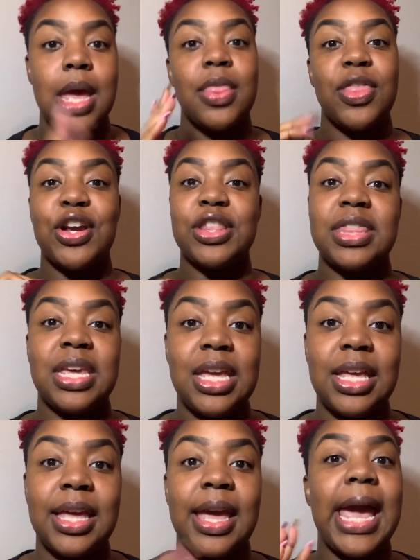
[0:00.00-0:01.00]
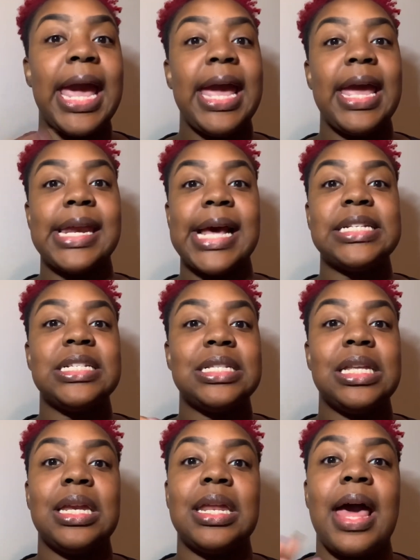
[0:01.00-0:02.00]
They're thick and I just
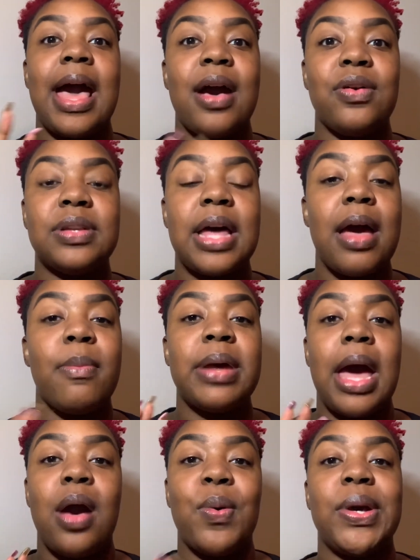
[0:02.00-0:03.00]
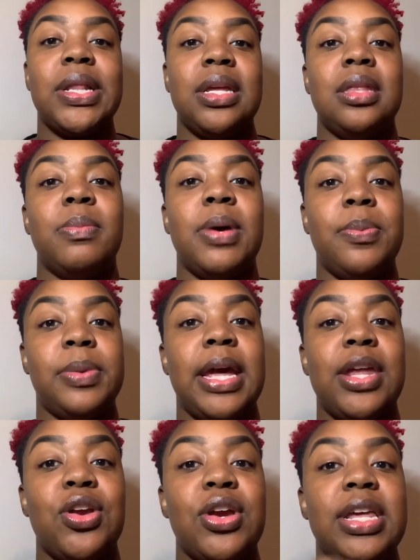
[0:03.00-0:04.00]
needed an outline, but I will clean them up
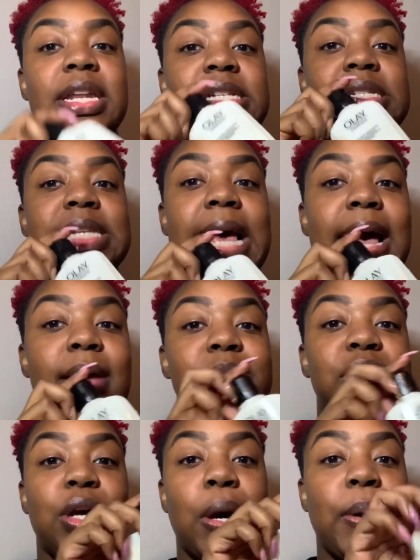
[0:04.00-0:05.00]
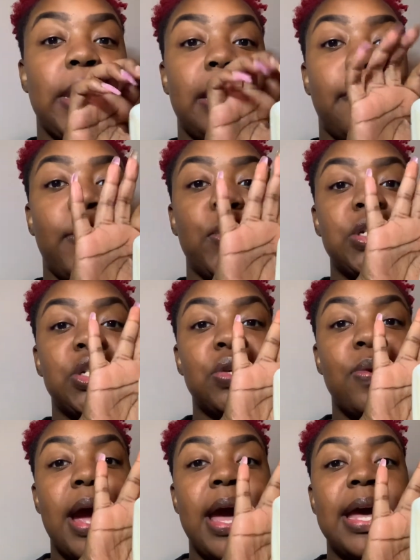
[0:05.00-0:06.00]
later. It is time to go ahead and
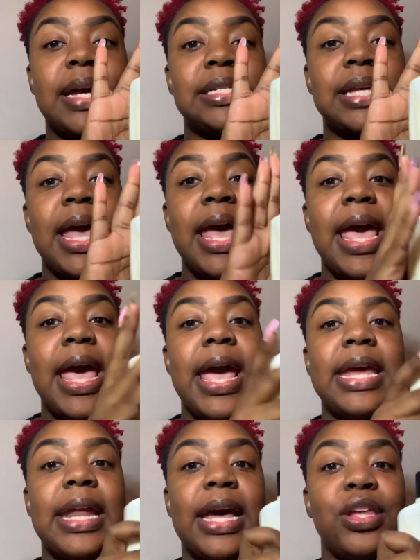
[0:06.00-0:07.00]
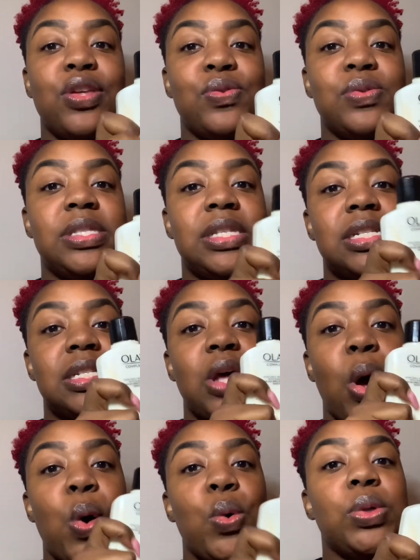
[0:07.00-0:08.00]
moisturize, and I use this
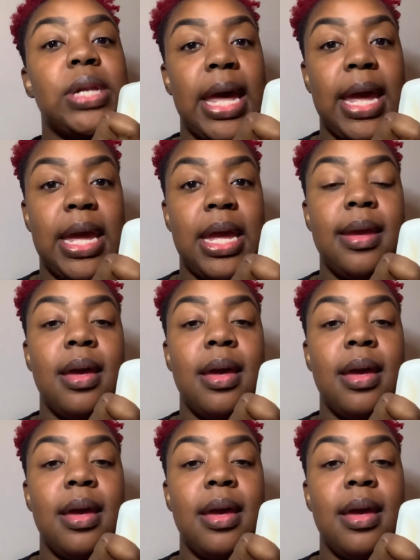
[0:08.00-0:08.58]
Olay